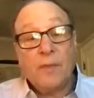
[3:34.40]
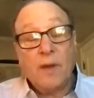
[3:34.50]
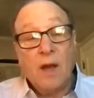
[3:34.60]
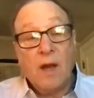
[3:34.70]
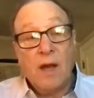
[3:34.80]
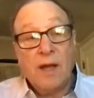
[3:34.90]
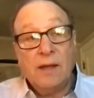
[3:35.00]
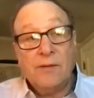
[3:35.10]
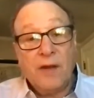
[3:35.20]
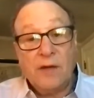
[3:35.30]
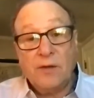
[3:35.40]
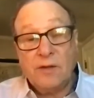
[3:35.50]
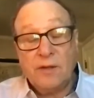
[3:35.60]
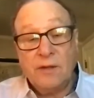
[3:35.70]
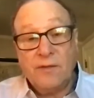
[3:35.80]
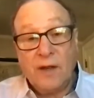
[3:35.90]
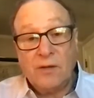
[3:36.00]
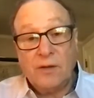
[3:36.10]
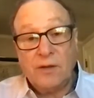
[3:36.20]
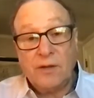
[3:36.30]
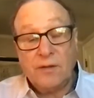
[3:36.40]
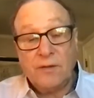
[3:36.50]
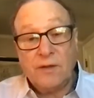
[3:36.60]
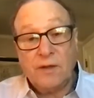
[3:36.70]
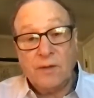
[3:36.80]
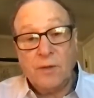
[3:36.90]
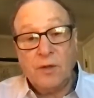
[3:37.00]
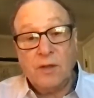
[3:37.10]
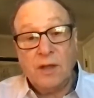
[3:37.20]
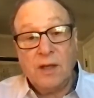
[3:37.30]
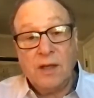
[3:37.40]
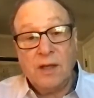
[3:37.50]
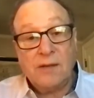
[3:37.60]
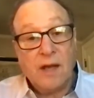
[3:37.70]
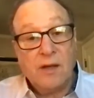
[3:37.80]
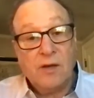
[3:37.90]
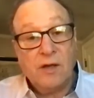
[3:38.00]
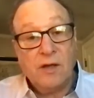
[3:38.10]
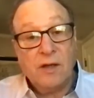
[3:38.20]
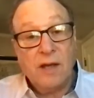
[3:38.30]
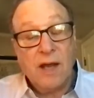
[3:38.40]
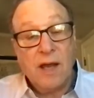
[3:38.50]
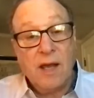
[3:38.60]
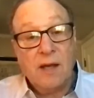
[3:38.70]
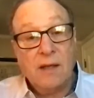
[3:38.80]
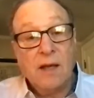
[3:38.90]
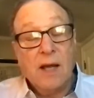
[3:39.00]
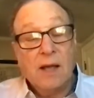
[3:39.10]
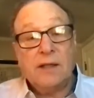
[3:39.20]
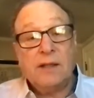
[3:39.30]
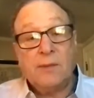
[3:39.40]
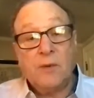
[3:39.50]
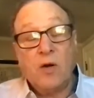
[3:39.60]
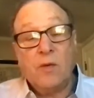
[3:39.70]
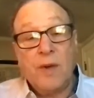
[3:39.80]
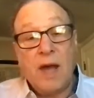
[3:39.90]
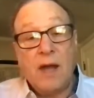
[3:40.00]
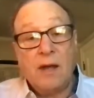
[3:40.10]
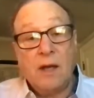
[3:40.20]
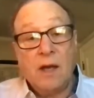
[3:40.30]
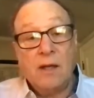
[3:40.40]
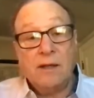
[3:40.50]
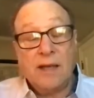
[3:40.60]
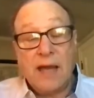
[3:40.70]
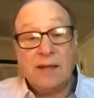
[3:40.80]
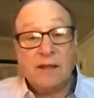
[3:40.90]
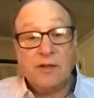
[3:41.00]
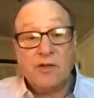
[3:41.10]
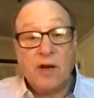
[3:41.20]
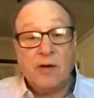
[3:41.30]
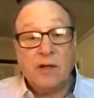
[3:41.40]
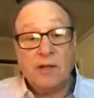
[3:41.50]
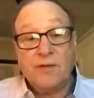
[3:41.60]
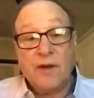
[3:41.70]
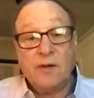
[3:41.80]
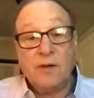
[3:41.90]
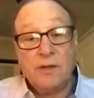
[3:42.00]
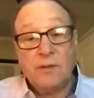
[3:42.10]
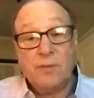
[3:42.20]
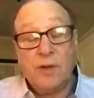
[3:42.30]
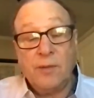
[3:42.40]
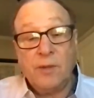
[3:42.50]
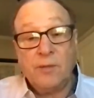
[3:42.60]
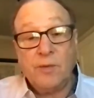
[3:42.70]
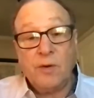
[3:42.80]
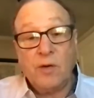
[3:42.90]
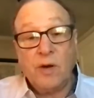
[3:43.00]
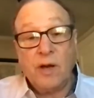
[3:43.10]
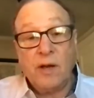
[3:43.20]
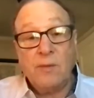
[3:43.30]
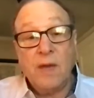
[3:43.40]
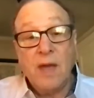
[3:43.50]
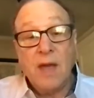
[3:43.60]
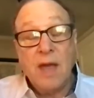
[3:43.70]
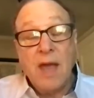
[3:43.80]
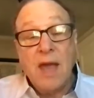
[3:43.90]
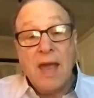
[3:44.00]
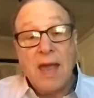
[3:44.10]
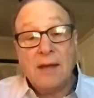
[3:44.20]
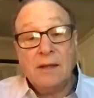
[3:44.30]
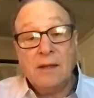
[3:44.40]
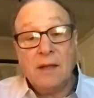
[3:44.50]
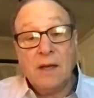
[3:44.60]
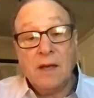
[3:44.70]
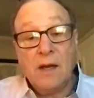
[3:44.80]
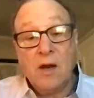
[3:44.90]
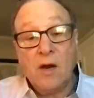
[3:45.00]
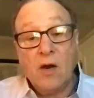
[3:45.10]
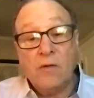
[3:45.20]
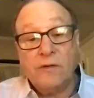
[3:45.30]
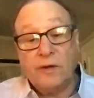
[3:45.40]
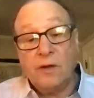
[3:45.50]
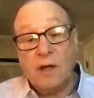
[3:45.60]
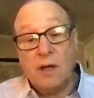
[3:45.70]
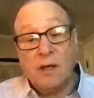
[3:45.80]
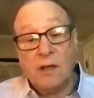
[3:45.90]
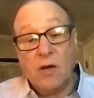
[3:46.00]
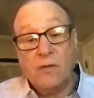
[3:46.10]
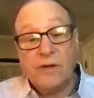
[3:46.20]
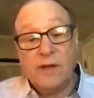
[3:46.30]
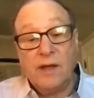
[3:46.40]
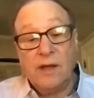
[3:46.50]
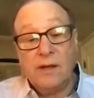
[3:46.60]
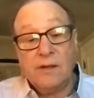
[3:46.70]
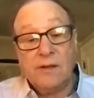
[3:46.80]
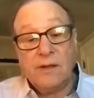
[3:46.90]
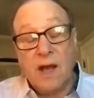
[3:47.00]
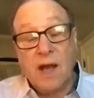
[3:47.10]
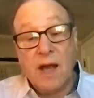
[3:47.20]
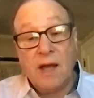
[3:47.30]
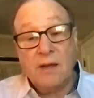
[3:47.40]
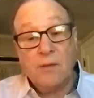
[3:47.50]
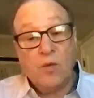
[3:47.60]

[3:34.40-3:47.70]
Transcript: in the veteran service community as I could, and let them know about the Catholic Charities Veterans Employment Program. And over the years, I